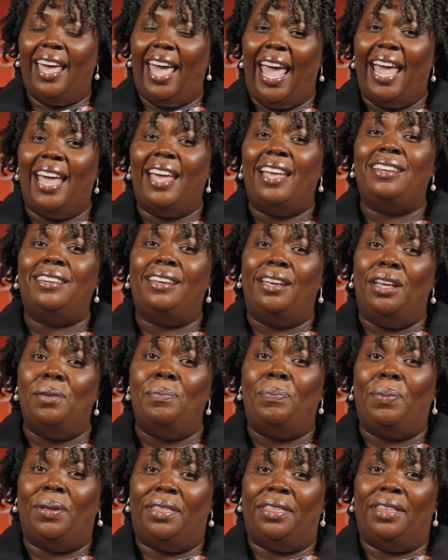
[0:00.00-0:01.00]
and
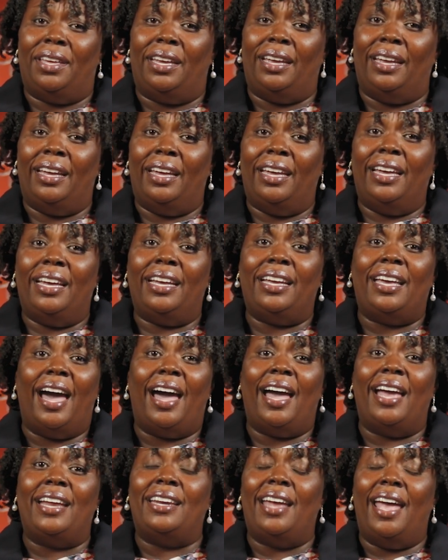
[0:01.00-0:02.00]
empathy
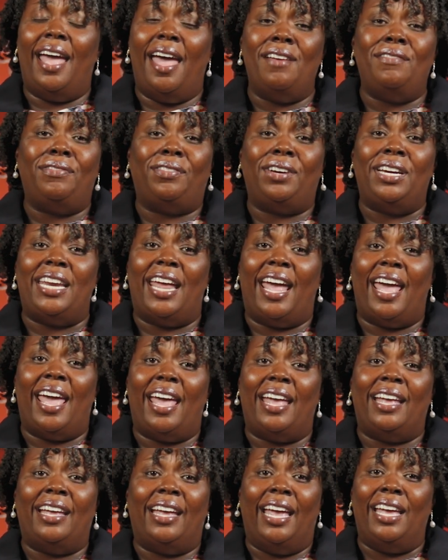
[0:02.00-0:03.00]
guide
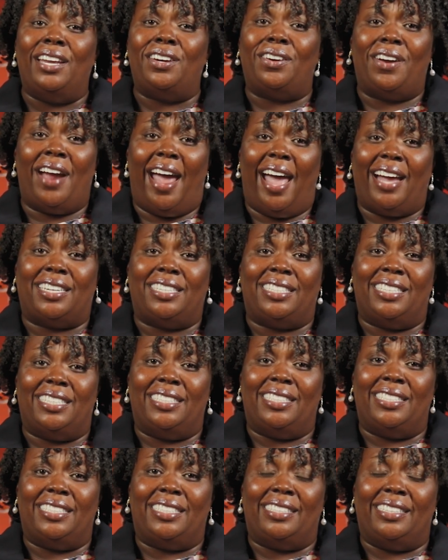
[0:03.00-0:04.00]
everyday
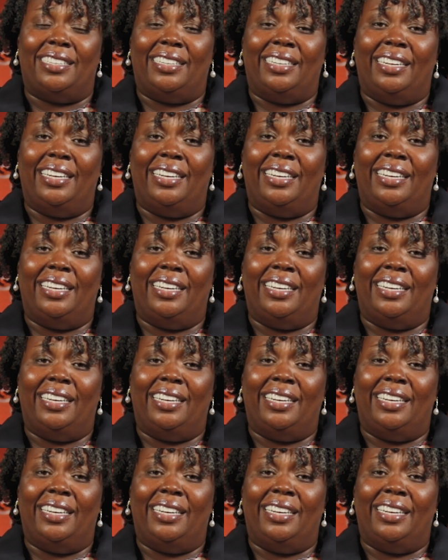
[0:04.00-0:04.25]
interactions.